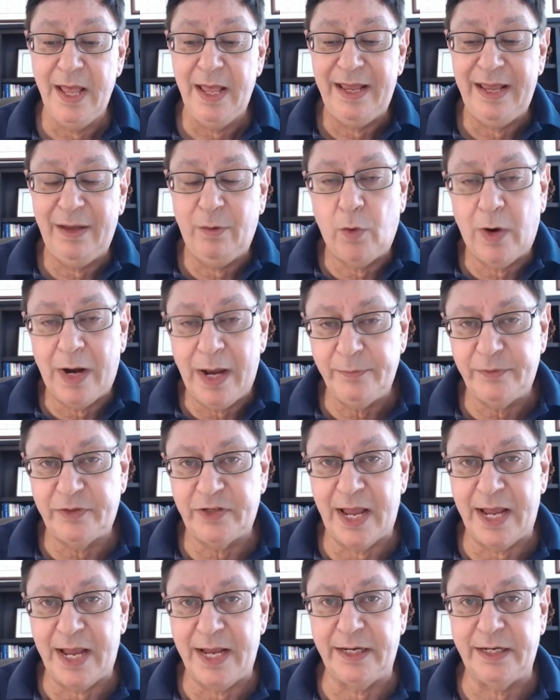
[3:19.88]
What I'm
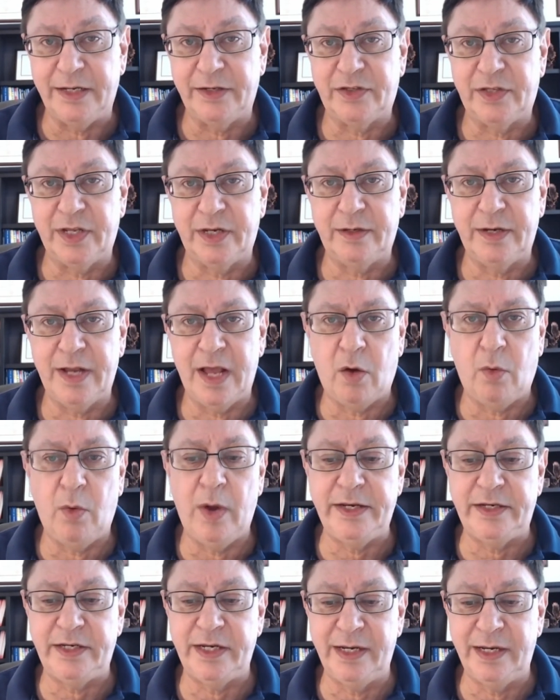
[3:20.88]
saying is that Elway
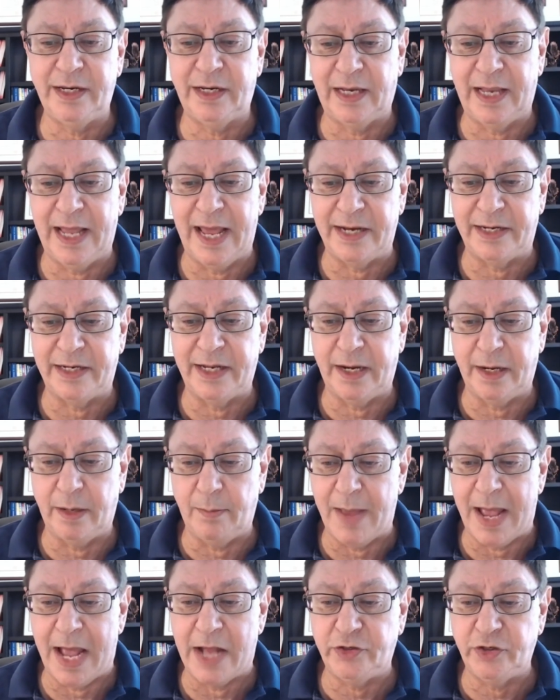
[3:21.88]
didn't let an
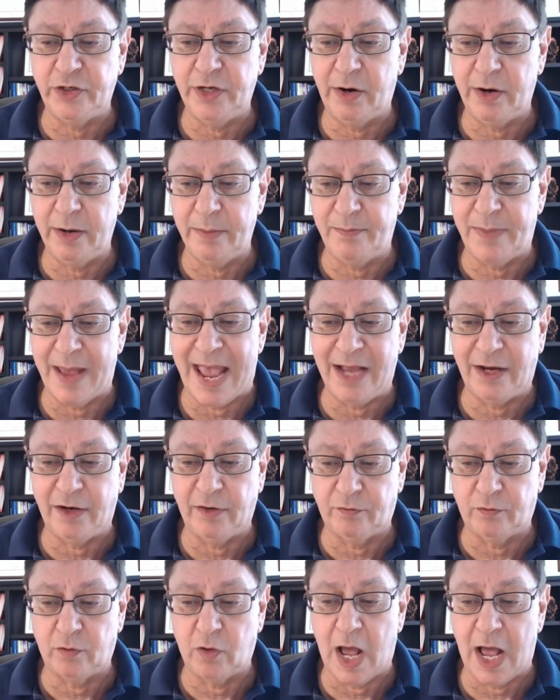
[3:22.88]
imaginary bag of
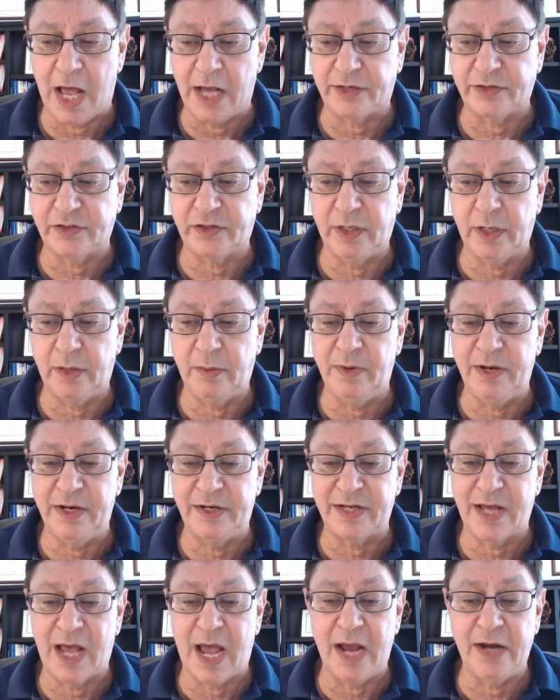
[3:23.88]
rocks that had been
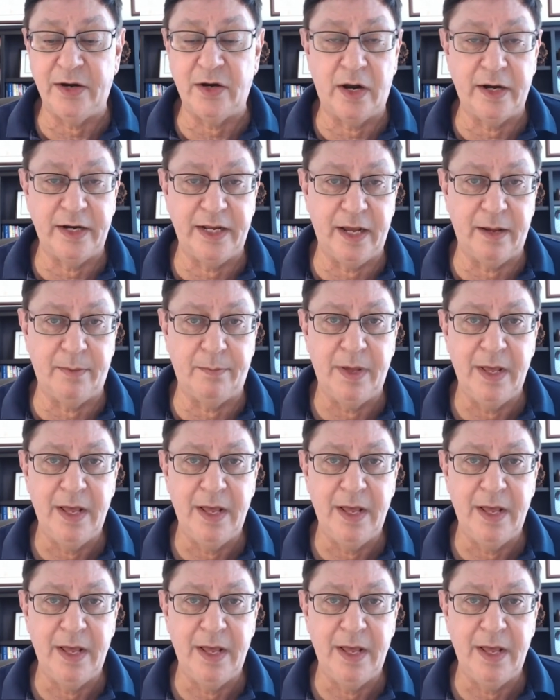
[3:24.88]
tied on him